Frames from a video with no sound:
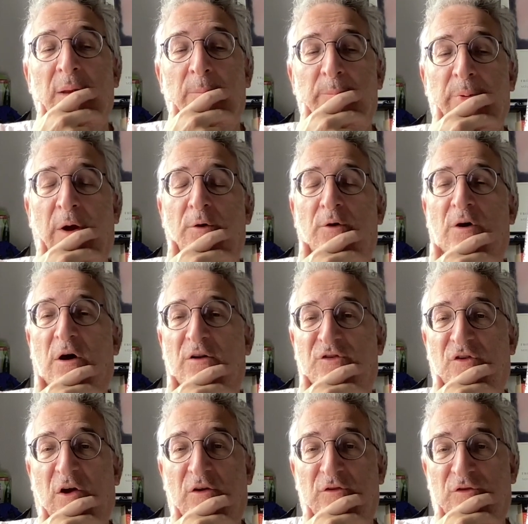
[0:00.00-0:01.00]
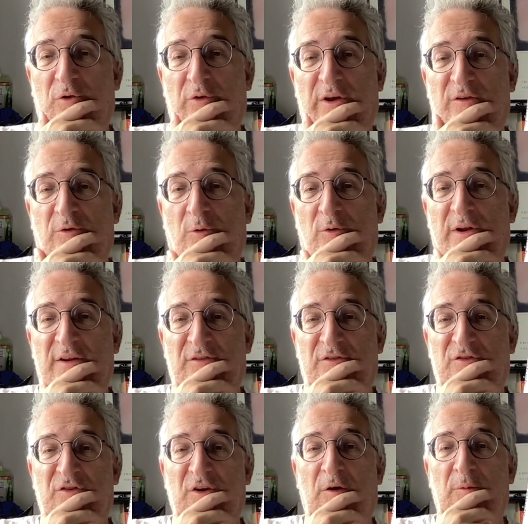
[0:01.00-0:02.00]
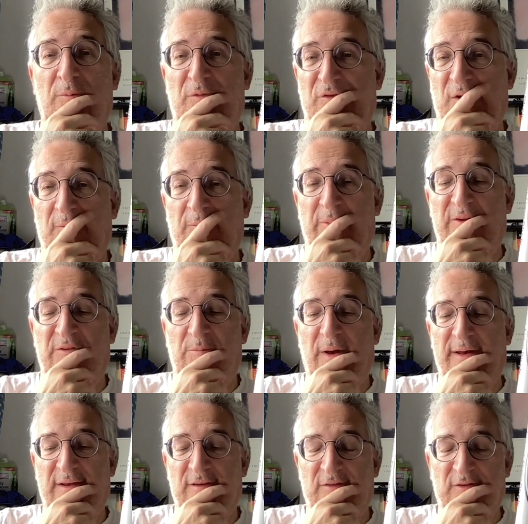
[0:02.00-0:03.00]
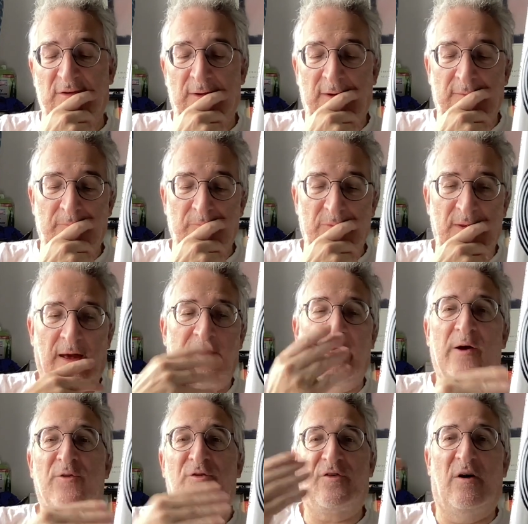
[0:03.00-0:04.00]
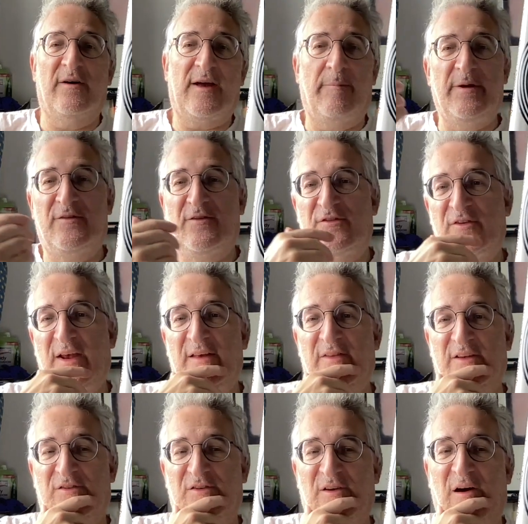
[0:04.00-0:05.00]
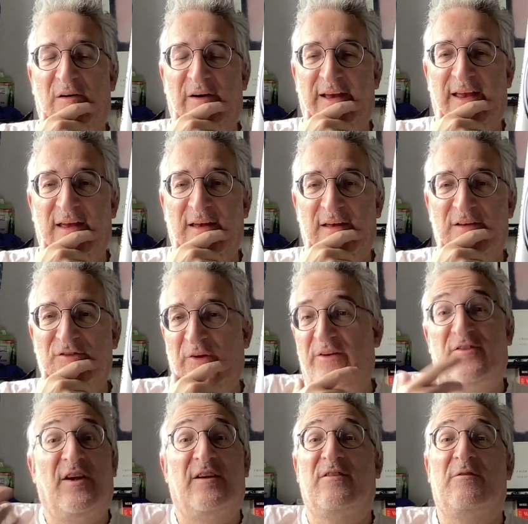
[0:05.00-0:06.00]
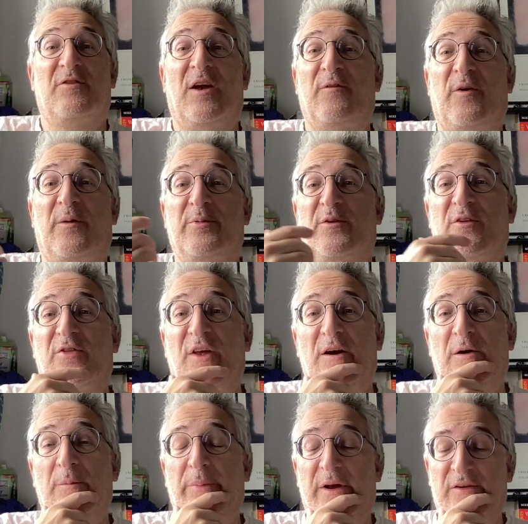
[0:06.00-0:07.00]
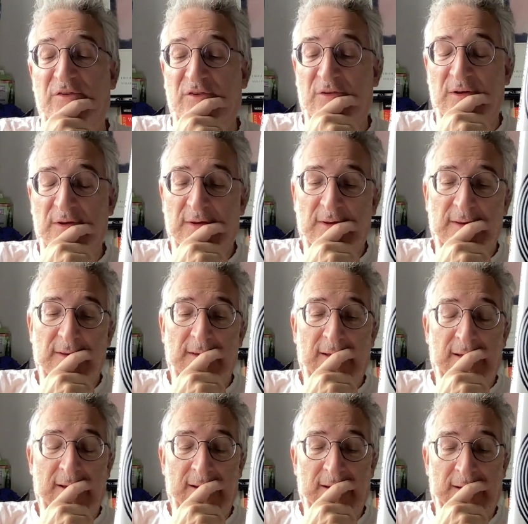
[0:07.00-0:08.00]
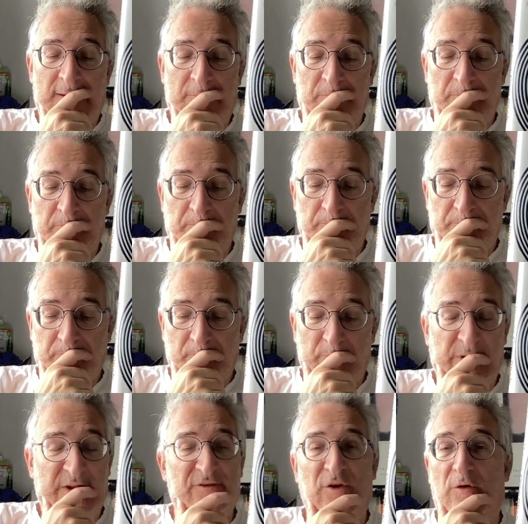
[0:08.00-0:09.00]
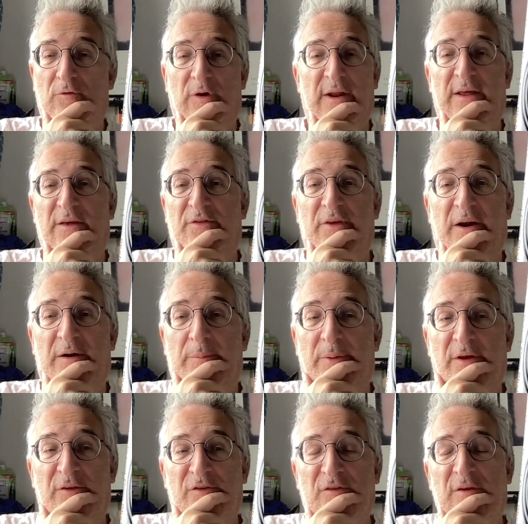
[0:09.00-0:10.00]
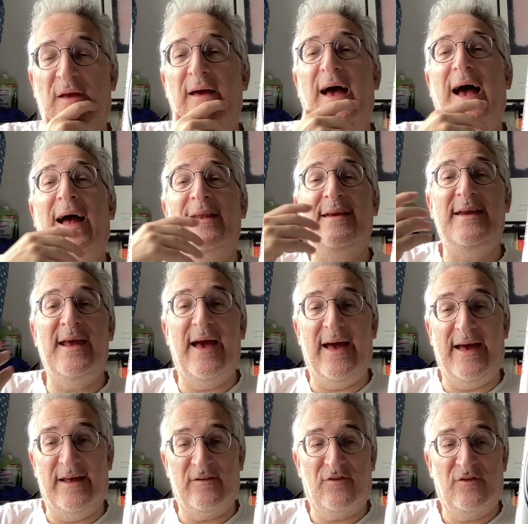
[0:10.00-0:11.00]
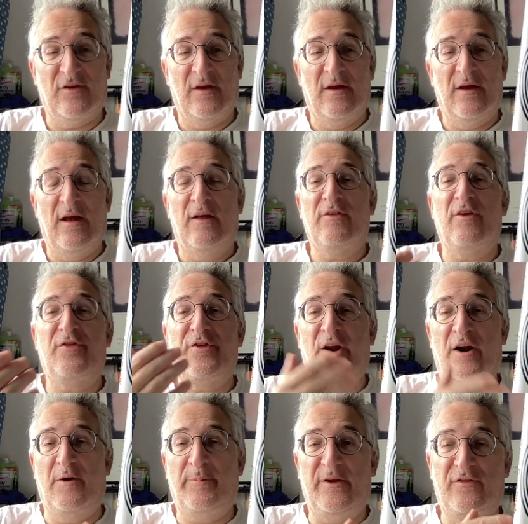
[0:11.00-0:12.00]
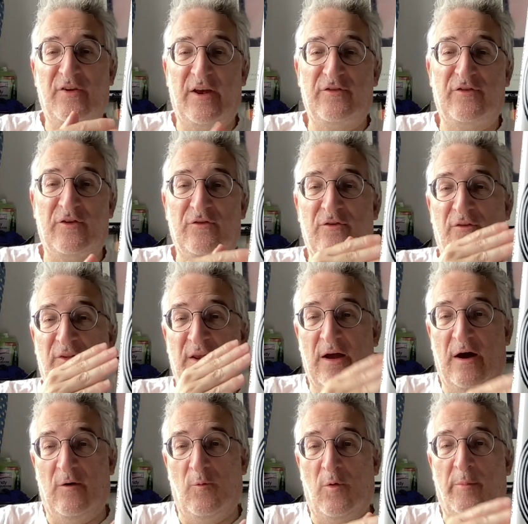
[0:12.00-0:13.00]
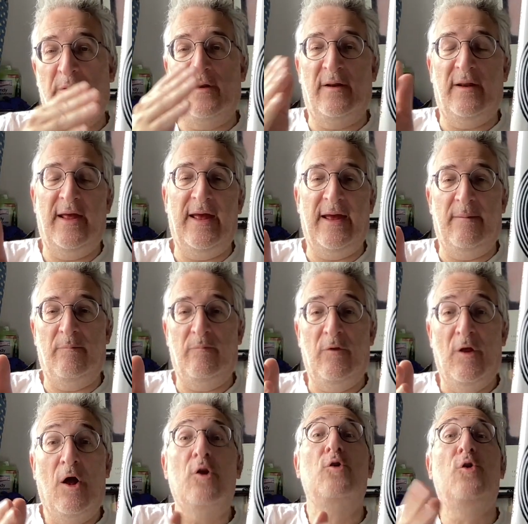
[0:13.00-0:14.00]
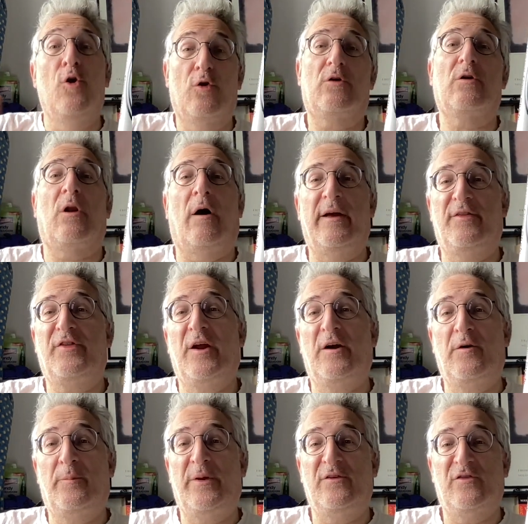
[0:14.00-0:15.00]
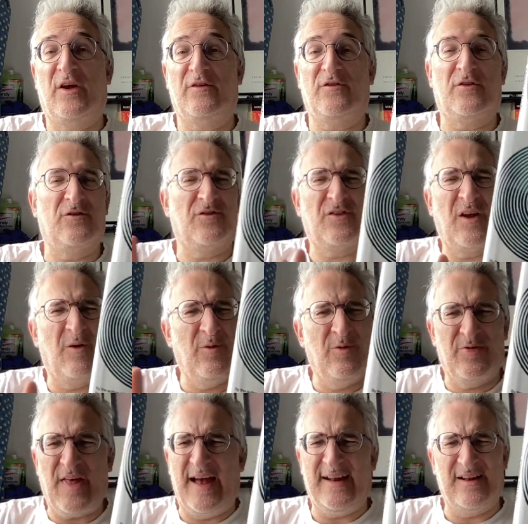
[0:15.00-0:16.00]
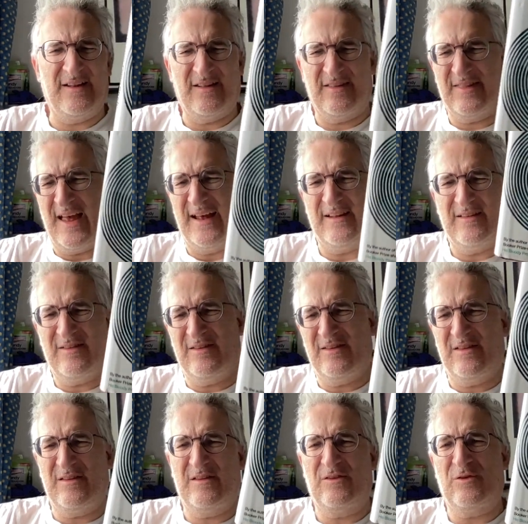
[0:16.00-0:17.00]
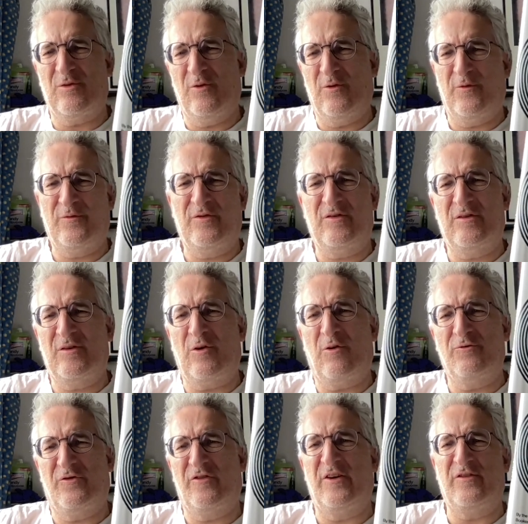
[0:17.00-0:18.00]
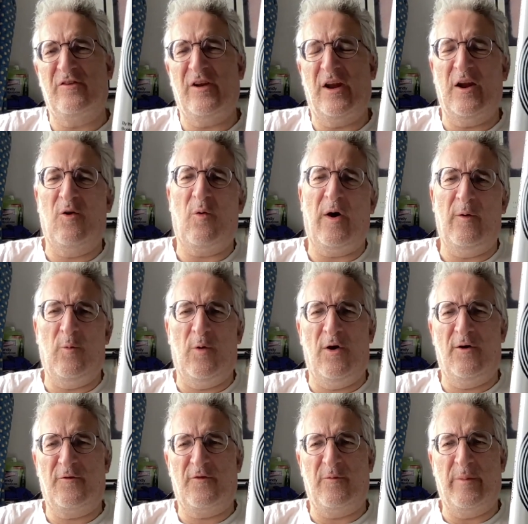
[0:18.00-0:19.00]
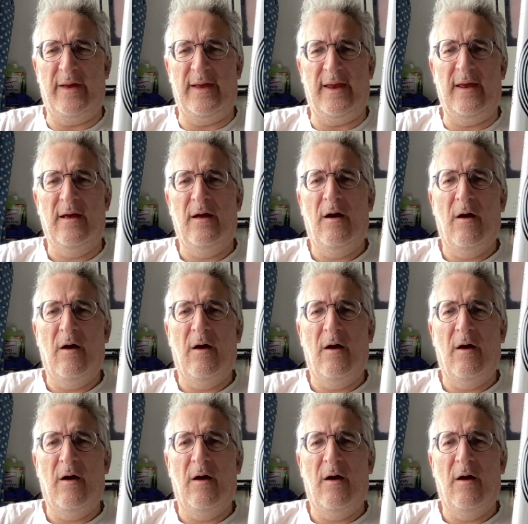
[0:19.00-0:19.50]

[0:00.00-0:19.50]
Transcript: Bogarde starts talking to all his show, showbiz mates, and they all start coming to seek this guy. So he sets himself up as a therapist um, but he's not really a therapist. And yet, the therapy sessions of the young woman and him look like therapy sessions. So that that sort of contradiction didn't quite work for me.